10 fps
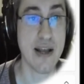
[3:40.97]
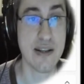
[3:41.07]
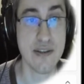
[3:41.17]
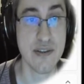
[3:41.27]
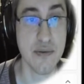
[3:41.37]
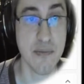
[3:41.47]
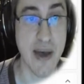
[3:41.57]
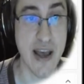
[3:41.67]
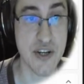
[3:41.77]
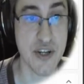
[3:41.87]
pattern to
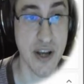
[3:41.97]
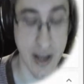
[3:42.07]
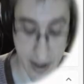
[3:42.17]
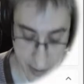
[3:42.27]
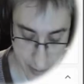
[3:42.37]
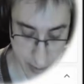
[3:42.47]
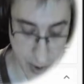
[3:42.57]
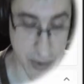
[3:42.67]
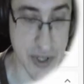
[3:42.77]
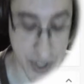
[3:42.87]
match a
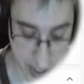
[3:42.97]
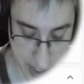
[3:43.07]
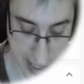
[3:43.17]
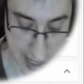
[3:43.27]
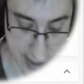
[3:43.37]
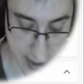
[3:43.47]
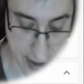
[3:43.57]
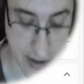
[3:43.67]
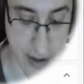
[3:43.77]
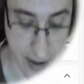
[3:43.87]
Polish
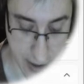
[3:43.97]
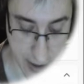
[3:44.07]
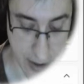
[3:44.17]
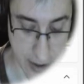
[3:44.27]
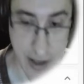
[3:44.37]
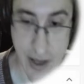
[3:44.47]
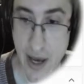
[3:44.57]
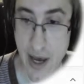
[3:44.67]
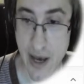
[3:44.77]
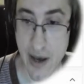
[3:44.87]
letter
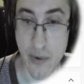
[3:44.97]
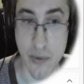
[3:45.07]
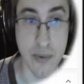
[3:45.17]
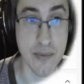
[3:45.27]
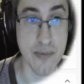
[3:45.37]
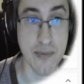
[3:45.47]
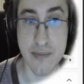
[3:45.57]
owl.